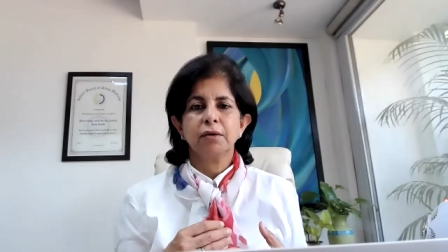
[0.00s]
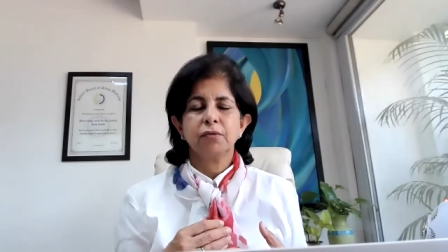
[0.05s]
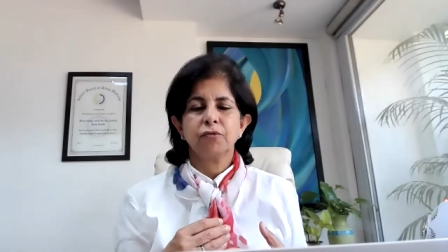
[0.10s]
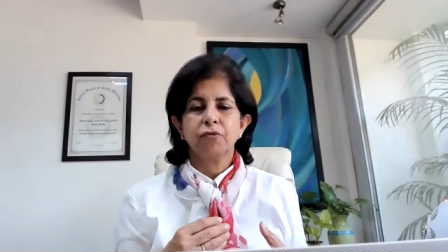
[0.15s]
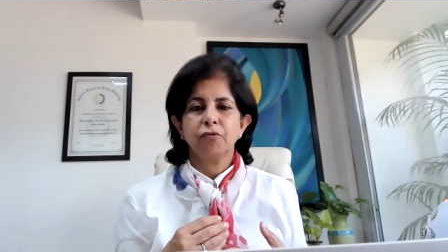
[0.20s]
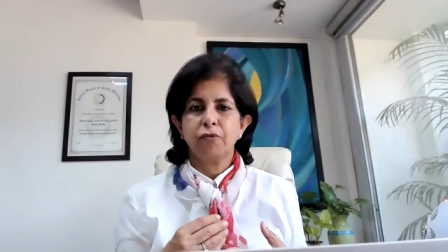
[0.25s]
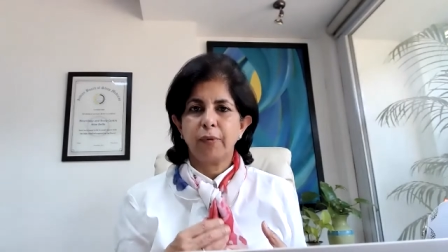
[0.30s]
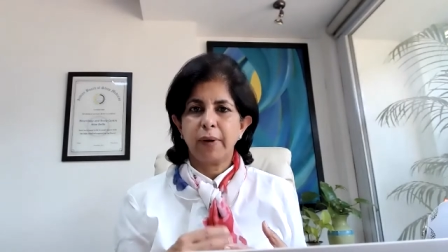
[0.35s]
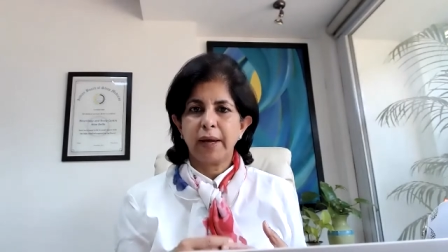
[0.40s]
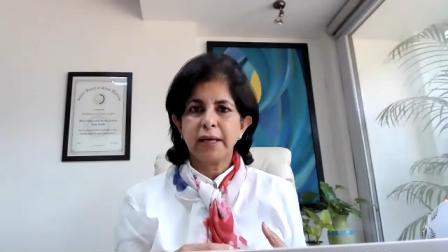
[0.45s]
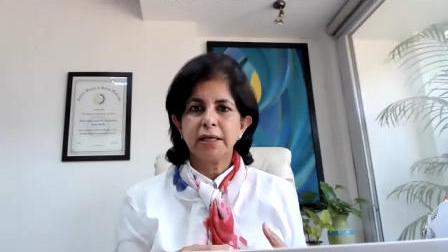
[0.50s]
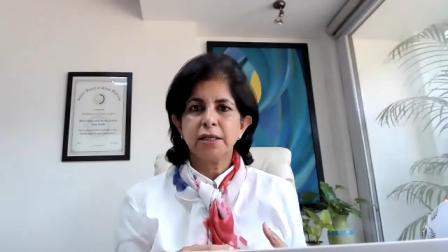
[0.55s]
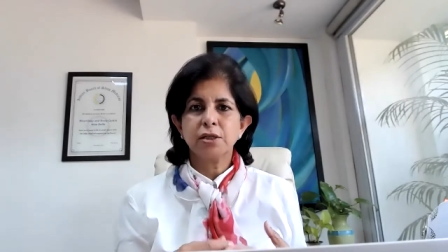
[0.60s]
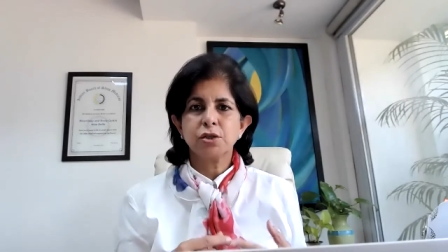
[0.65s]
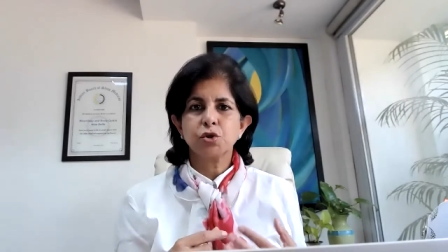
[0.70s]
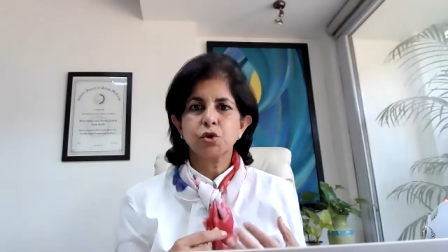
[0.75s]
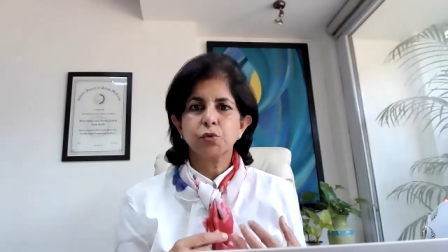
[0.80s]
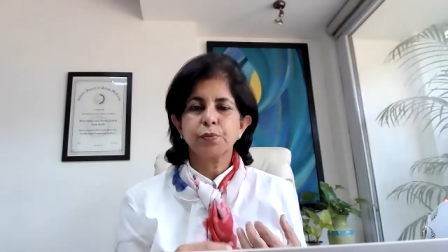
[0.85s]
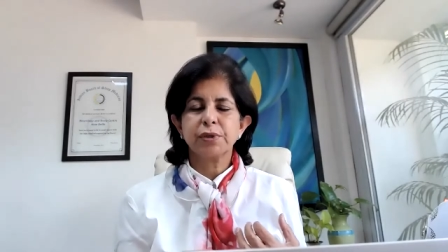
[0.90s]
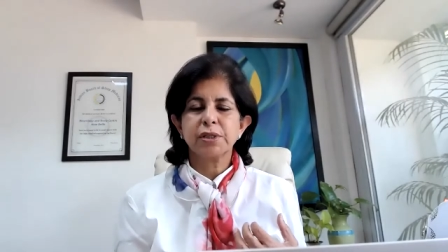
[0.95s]
when
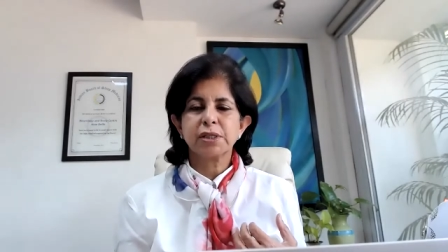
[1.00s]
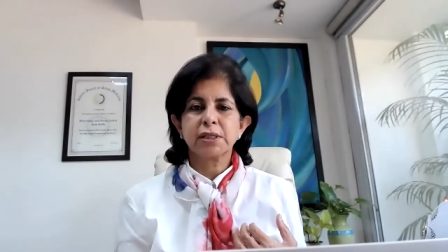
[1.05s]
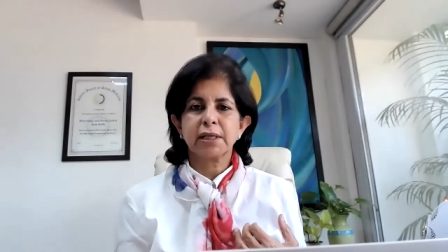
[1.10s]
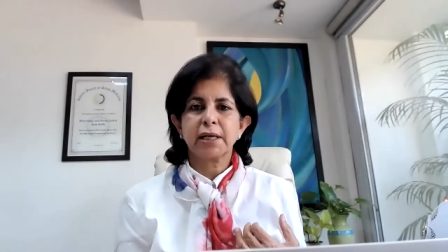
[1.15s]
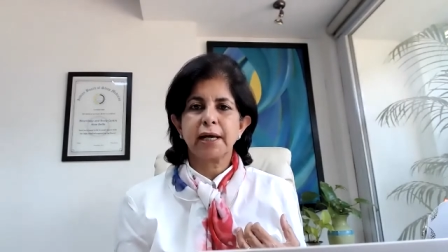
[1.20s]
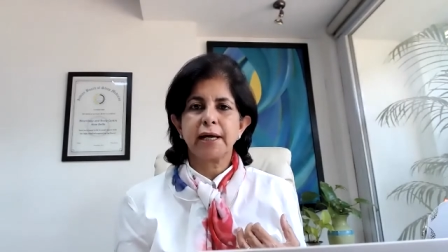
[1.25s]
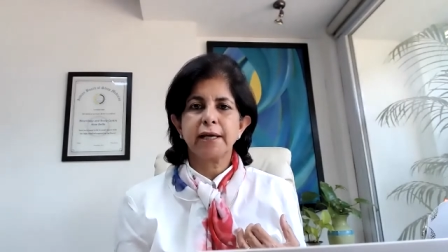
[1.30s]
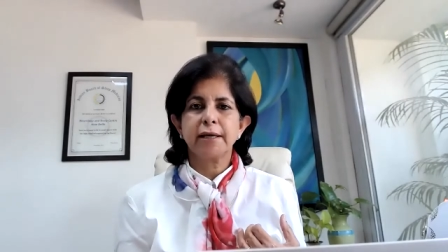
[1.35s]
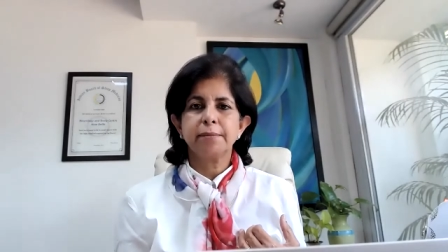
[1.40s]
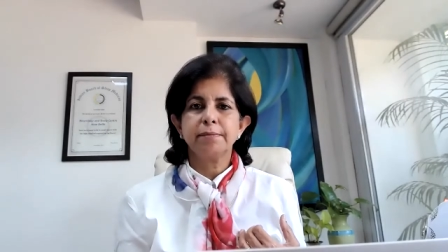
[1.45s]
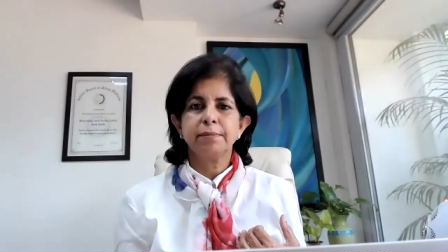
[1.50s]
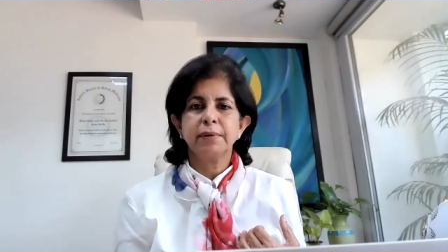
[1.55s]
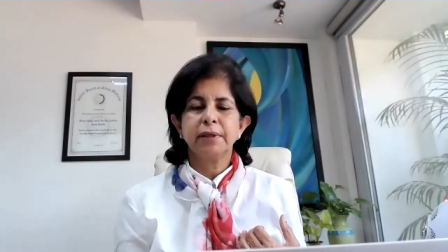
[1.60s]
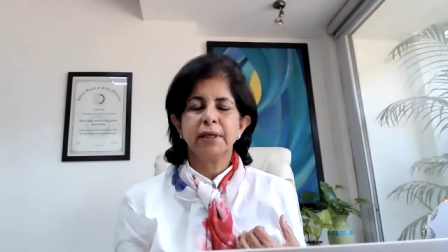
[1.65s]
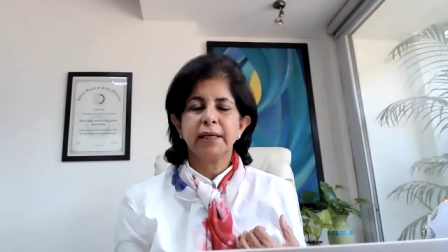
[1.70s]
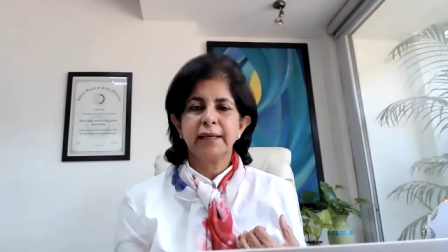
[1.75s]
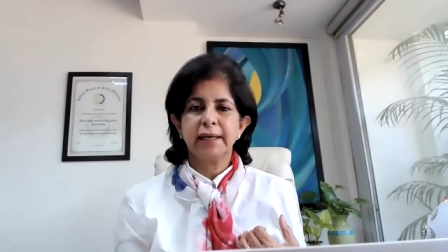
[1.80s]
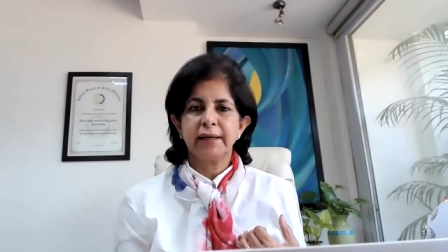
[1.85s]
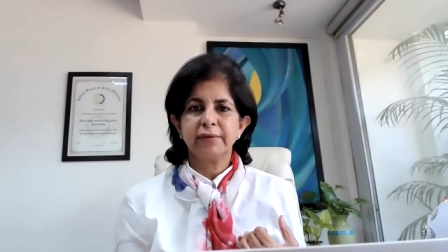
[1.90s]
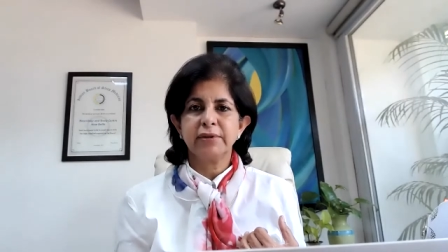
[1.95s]
to prescribe
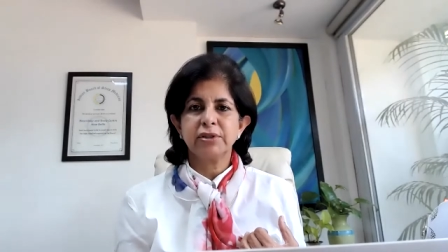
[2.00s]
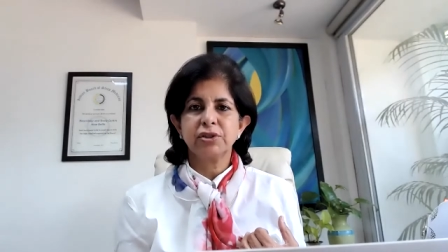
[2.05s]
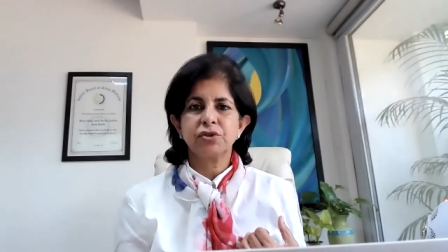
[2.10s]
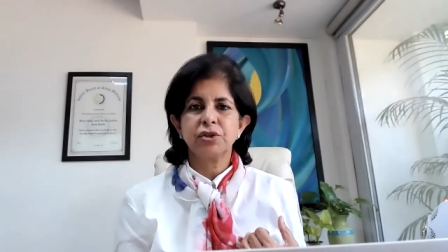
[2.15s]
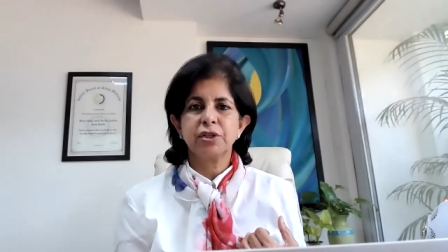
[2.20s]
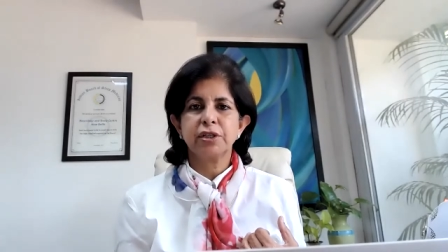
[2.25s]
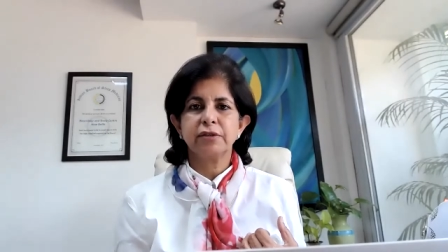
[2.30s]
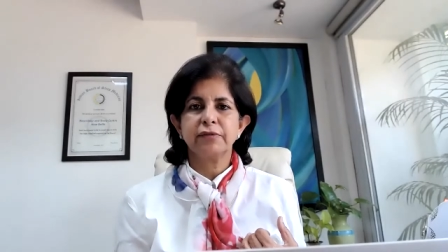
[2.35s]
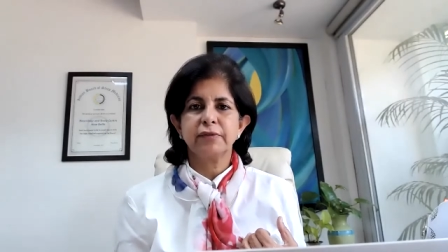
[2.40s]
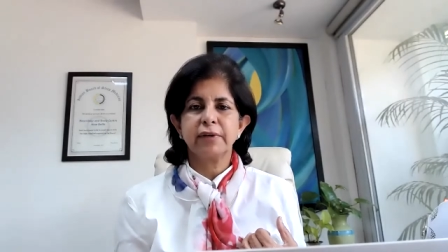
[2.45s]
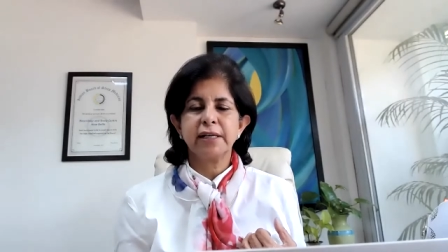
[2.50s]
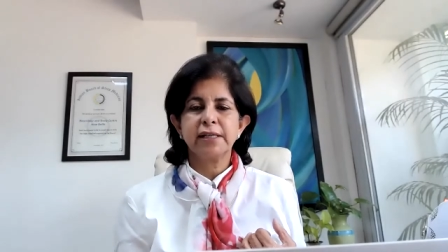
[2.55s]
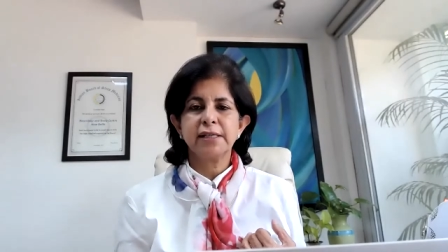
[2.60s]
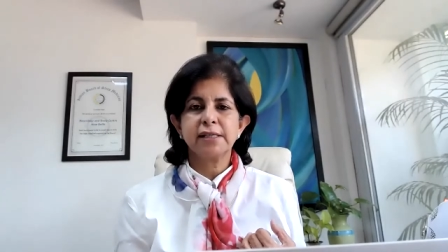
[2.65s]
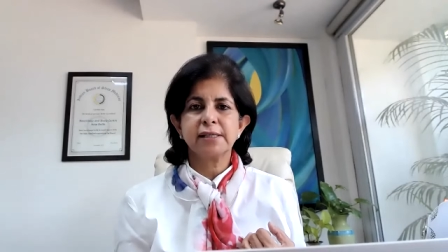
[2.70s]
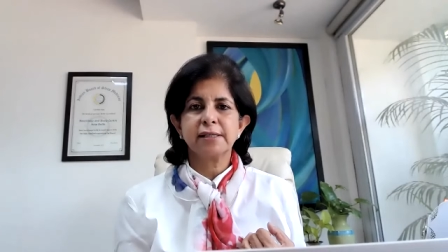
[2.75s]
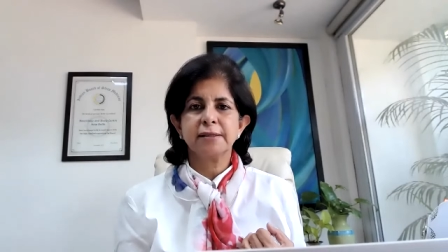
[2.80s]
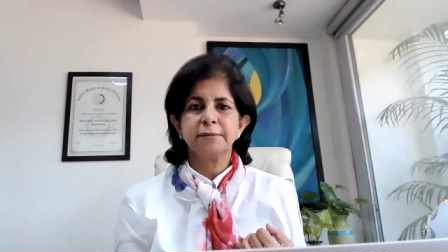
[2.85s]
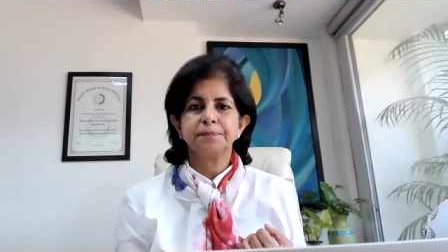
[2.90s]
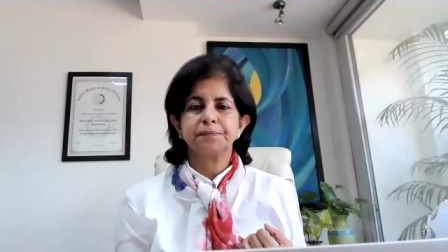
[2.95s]
a level three
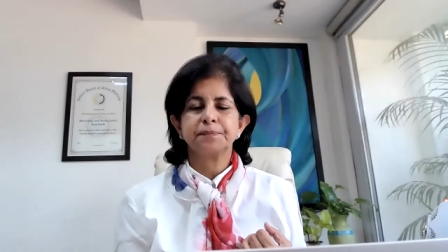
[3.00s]
device,